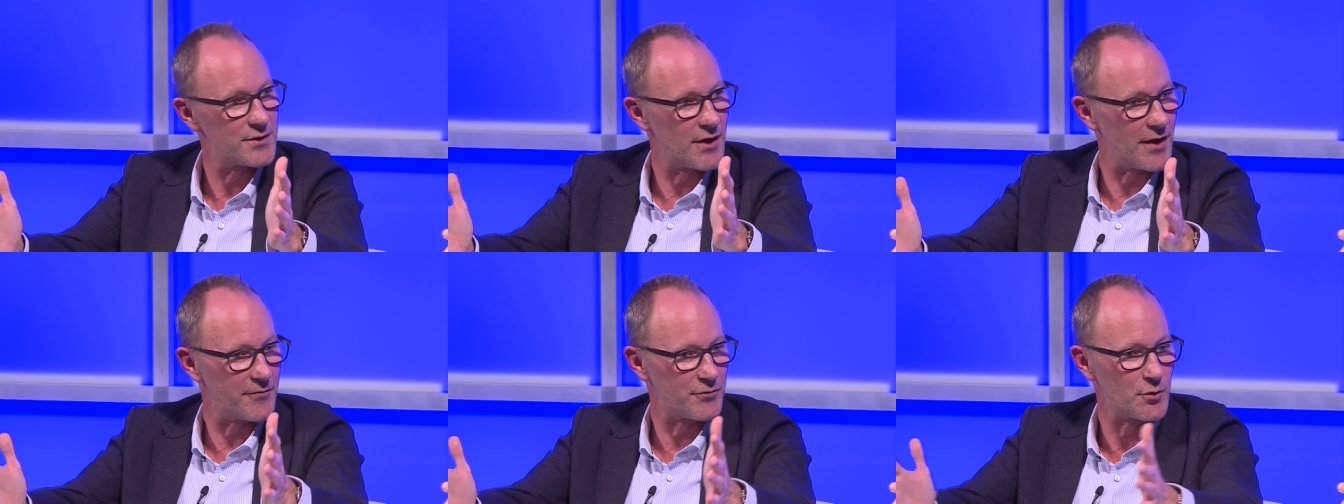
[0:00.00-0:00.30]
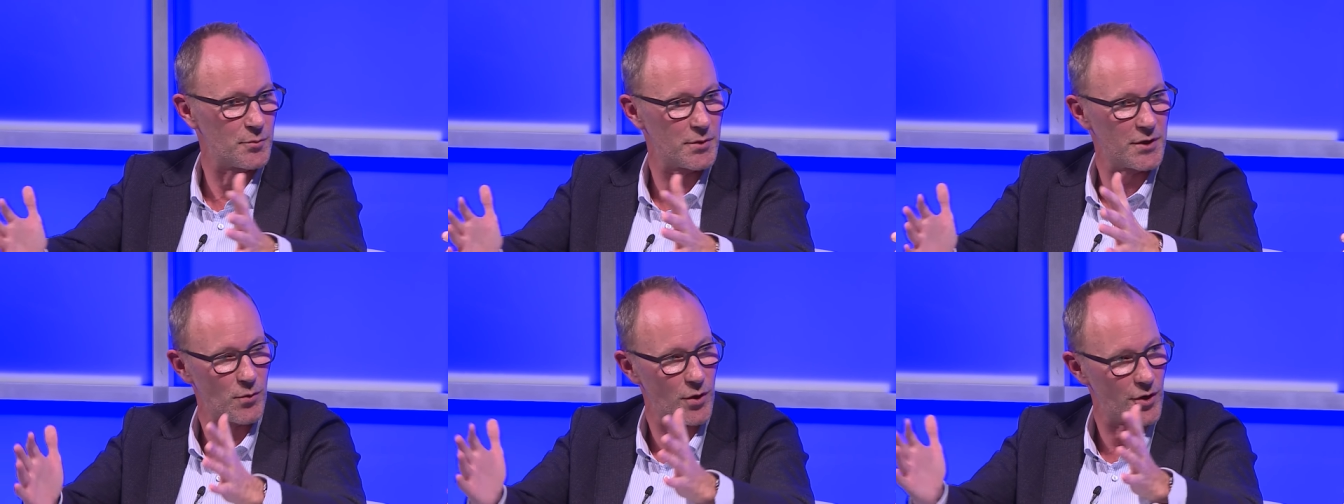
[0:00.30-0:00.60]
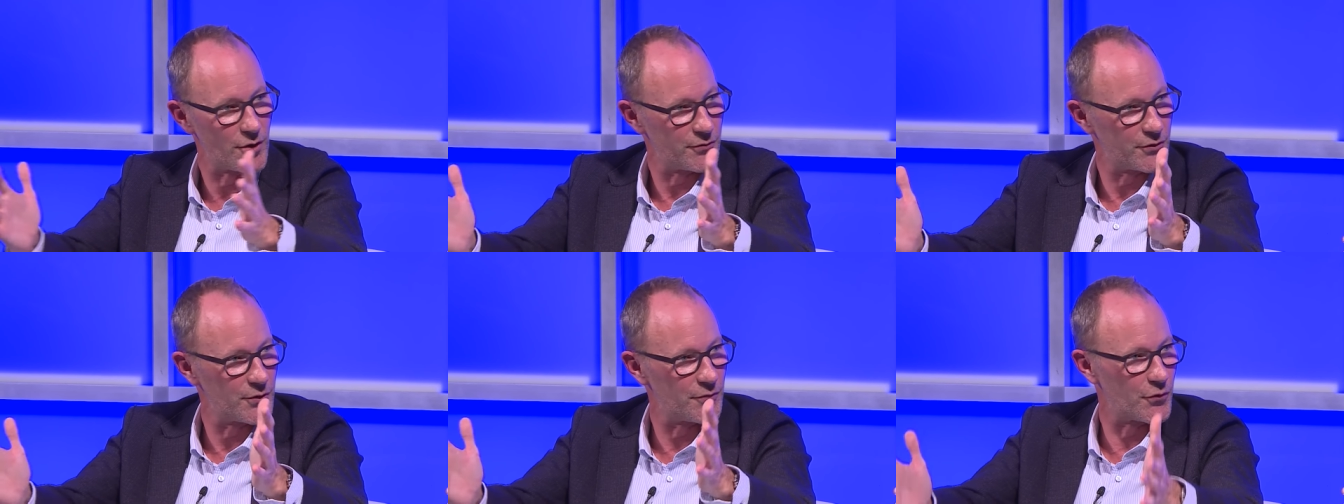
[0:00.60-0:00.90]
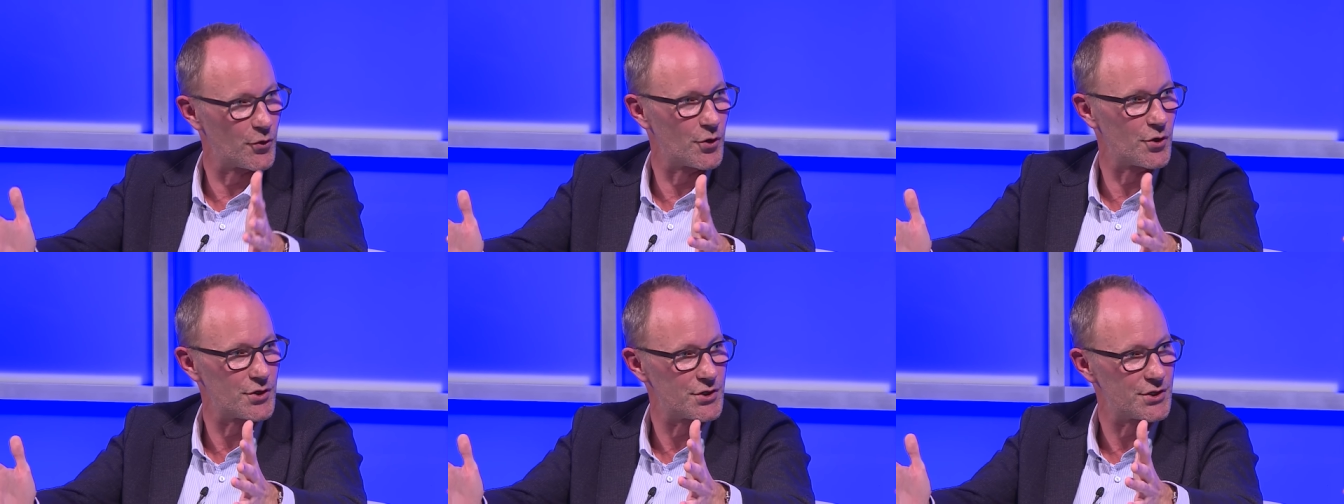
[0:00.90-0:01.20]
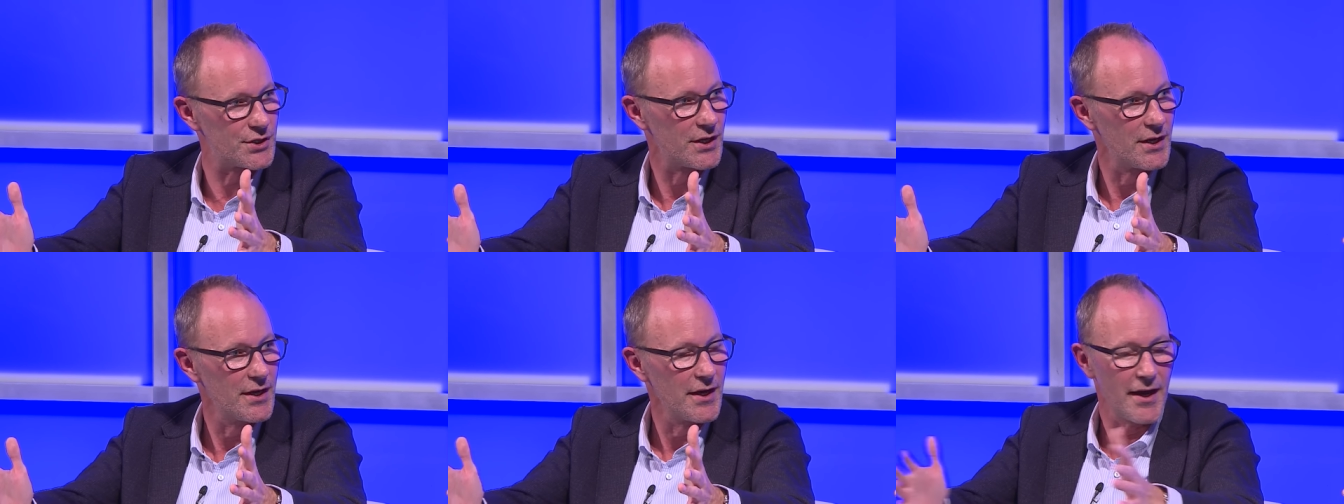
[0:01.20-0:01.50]
You have to be one of the first,
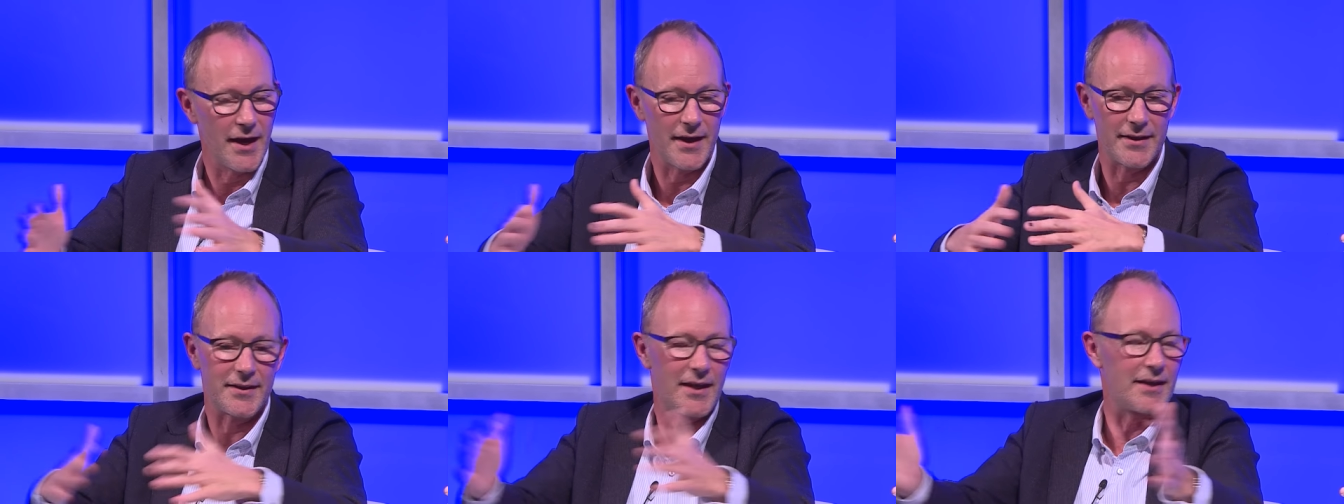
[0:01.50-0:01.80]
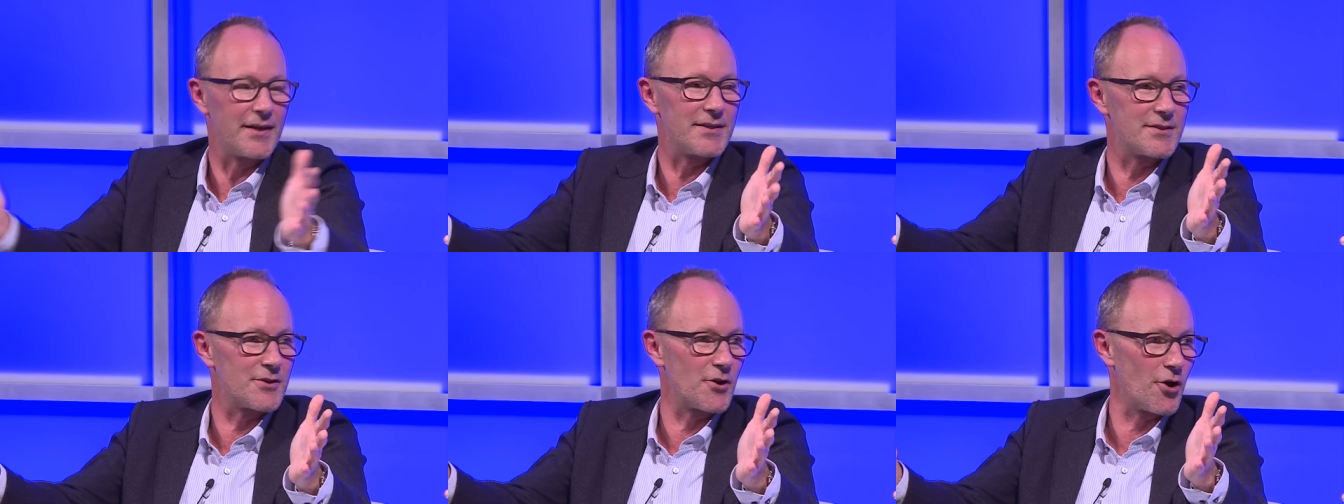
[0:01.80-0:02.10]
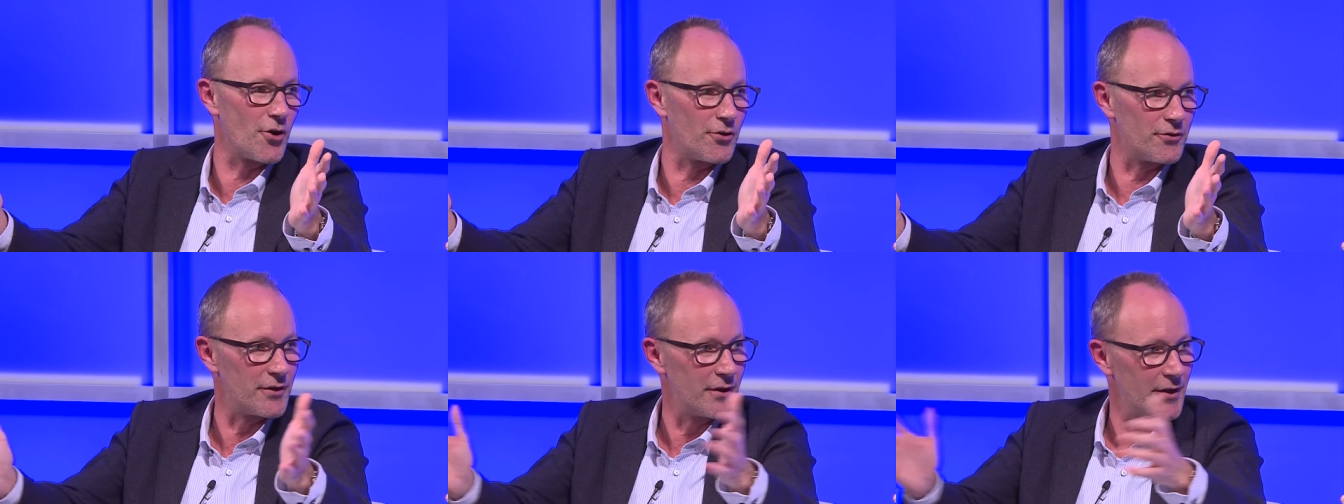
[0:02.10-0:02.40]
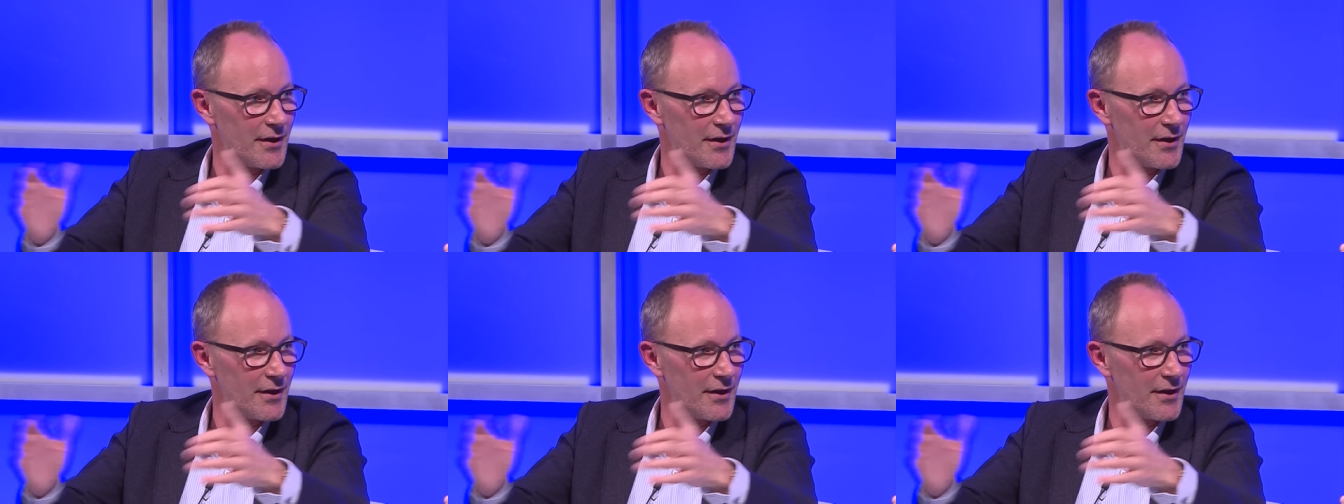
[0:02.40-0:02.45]
and then it's gone.